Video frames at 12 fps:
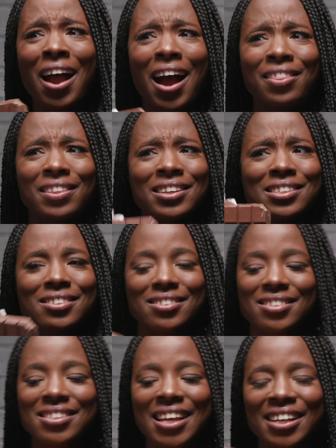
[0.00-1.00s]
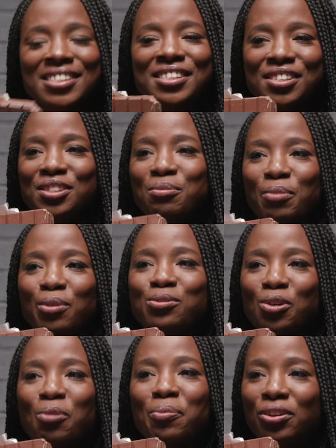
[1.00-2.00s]
I think sex is the
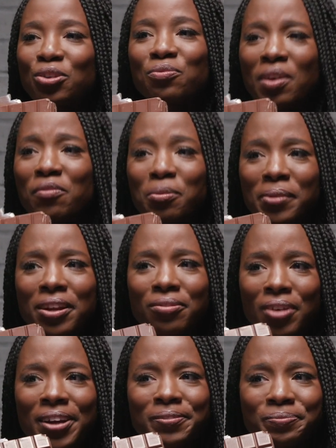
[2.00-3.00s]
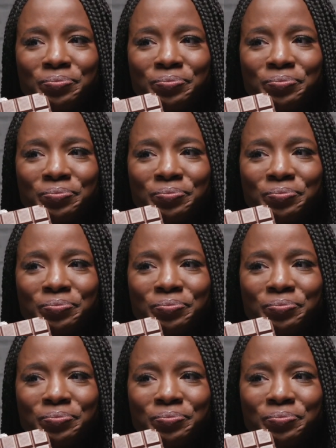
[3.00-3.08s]
most open you've ever been, right?